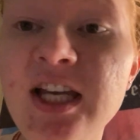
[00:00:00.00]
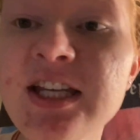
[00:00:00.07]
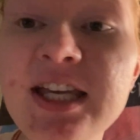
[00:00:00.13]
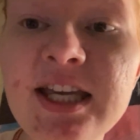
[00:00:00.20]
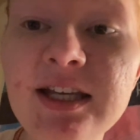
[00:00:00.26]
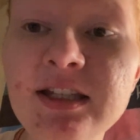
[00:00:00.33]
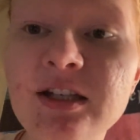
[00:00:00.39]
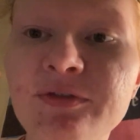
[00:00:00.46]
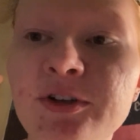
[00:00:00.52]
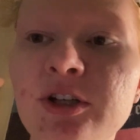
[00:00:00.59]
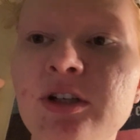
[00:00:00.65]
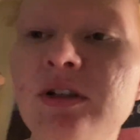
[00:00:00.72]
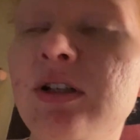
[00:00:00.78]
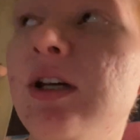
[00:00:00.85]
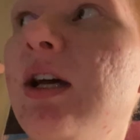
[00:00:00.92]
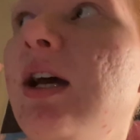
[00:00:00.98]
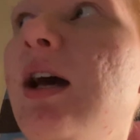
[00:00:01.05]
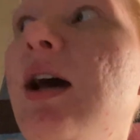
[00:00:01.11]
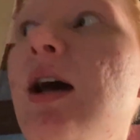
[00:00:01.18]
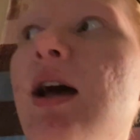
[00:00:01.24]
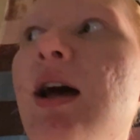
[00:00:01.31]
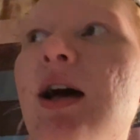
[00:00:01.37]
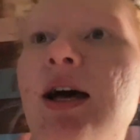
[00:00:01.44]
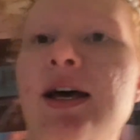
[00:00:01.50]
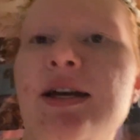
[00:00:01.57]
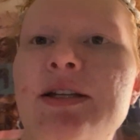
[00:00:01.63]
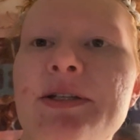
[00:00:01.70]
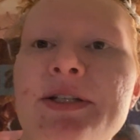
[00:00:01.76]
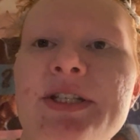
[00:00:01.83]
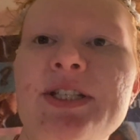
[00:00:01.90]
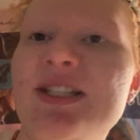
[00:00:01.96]
eat your food,
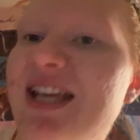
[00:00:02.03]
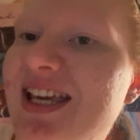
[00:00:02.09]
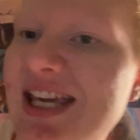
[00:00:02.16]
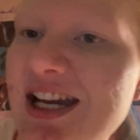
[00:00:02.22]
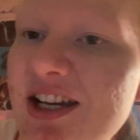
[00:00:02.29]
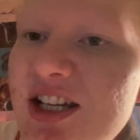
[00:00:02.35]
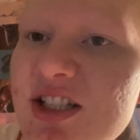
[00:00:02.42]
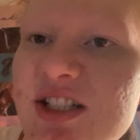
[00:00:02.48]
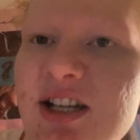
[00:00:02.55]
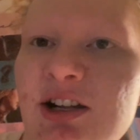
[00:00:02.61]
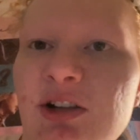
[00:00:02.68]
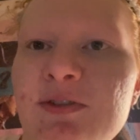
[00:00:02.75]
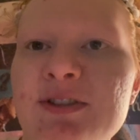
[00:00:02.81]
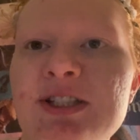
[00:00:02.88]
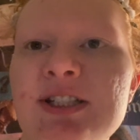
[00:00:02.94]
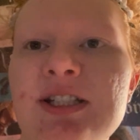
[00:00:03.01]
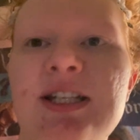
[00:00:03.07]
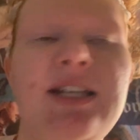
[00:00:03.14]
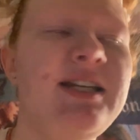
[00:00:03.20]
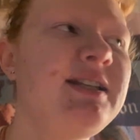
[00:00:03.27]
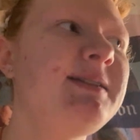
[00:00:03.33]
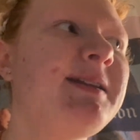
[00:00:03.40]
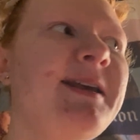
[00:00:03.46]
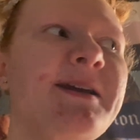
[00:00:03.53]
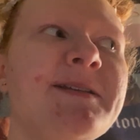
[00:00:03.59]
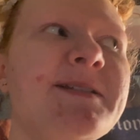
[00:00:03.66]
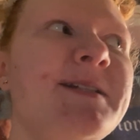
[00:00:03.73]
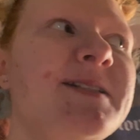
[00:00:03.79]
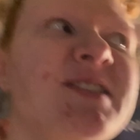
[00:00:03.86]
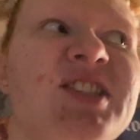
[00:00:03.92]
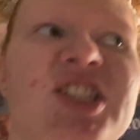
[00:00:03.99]
and take care of yourselves. And like I
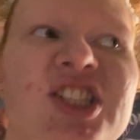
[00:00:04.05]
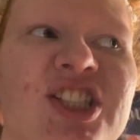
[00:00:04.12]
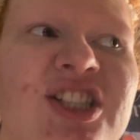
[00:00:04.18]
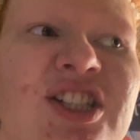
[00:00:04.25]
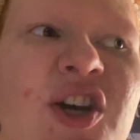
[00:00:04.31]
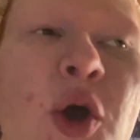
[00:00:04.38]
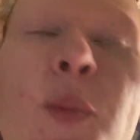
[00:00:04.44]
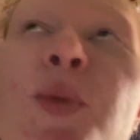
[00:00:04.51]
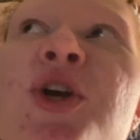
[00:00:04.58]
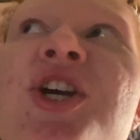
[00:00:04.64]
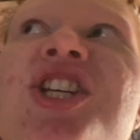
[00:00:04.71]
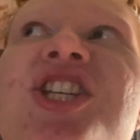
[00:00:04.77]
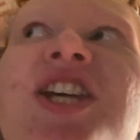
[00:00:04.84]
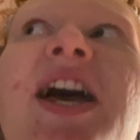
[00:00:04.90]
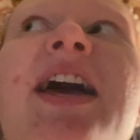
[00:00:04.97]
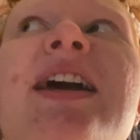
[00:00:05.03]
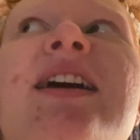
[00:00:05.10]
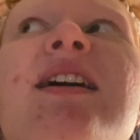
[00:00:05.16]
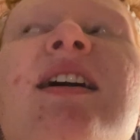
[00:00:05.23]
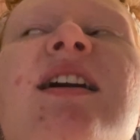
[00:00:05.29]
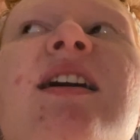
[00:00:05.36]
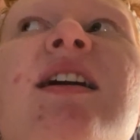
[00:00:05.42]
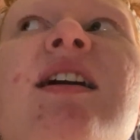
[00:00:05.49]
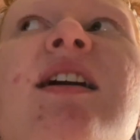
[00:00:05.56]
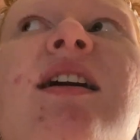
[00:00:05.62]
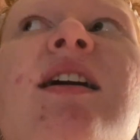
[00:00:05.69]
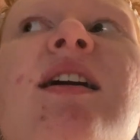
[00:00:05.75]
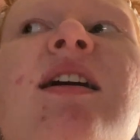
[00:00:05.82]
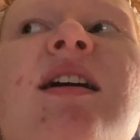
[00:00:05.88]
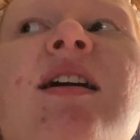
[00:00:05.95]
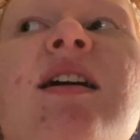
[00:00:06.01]
said, just appreciate
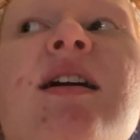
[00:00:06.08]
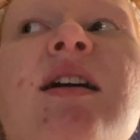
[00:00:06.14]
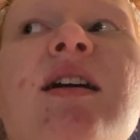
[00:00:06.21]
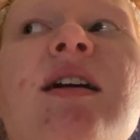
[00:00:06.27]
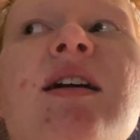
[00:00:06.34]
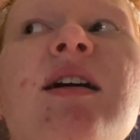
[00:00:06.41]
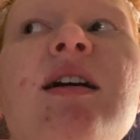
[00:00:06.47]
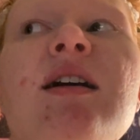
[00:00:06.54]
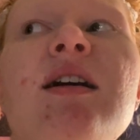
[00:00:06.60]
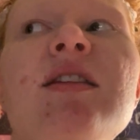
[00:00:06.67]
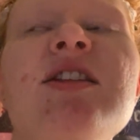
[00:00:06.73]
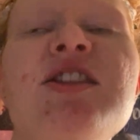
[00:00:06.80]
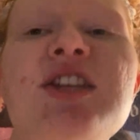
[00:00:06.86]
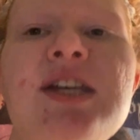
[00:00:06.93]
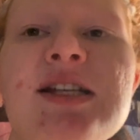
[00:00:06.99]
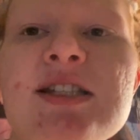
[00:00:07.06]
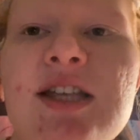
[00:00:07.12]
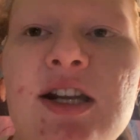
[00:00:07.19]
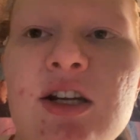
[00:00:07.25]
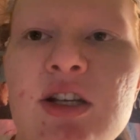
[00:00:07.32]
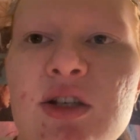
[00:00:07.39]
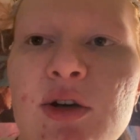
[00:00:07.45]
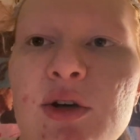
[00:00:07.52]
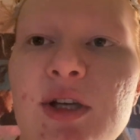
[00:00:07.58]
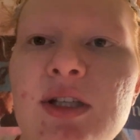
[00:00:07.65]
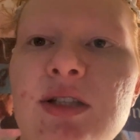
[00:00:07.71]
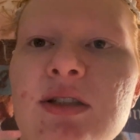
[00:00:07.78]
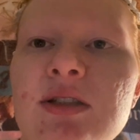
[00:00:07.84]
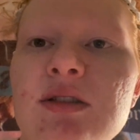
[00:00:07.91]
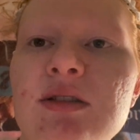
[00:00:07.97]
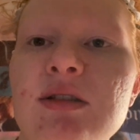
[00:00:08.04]
the things that are good.
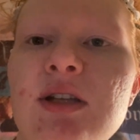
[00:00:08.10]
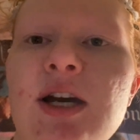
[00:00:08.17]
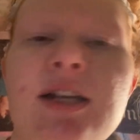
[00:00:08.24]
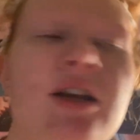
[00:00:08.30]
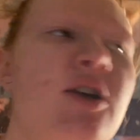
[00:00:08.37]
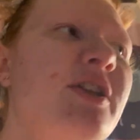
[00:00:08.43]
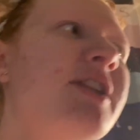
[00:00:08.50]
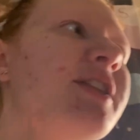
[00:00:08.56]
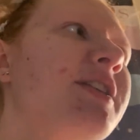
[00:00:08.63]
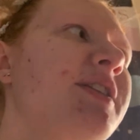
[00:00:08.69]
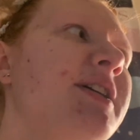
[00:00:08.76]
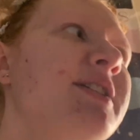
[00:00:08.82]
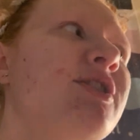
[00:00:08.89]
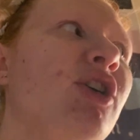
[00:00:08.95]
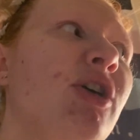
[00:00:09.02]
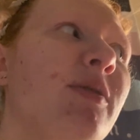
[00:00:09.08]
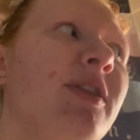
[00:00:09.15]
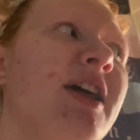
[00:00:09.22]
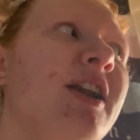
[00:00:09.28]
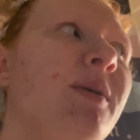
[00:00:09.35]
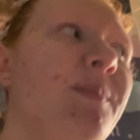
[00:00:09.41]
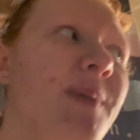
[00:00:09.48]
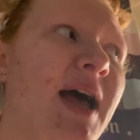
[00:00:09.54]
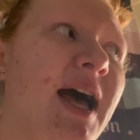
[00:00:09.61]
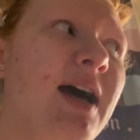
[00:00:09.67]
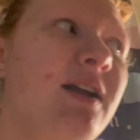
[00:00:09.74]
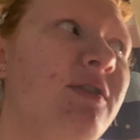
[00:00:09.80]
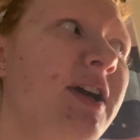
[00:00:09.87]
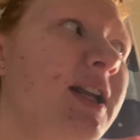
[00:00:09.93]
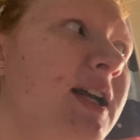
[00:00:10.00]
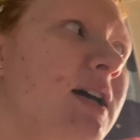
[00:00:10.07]
I know that the things that are bad
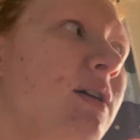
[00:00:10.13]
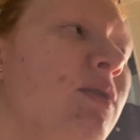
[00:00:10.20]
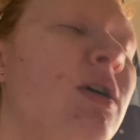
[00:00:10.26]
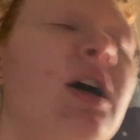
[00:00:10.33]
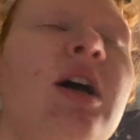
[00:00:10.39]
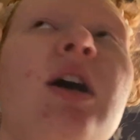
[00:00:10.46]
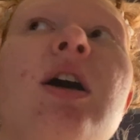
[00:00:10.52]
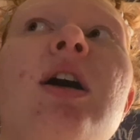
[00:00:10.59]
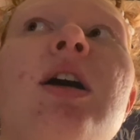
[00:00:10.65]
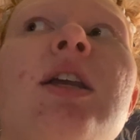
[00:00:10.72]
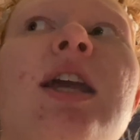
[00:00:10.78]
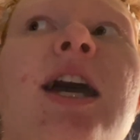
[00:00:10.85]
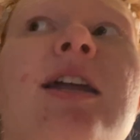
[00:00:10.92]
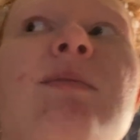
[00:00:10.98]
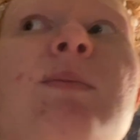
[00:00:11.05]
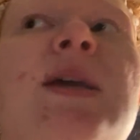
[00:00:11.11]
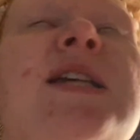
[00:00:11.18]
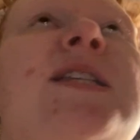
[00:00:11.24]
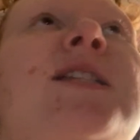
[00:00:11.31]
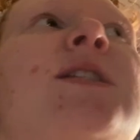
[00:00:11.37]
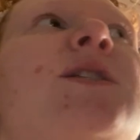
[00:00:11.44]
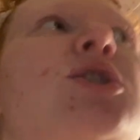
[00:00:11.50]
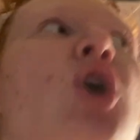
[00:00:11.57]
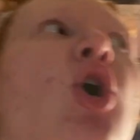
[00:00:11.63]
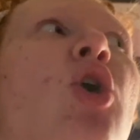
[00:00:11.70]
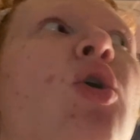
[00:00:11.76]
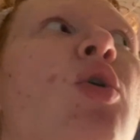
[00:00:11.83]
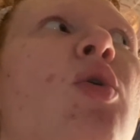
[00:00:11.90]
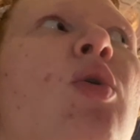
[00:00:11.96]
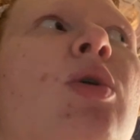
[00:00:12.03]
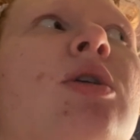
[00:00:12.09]
right now can be
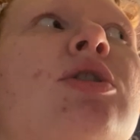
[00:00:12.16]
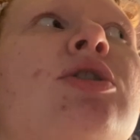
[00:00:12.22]
so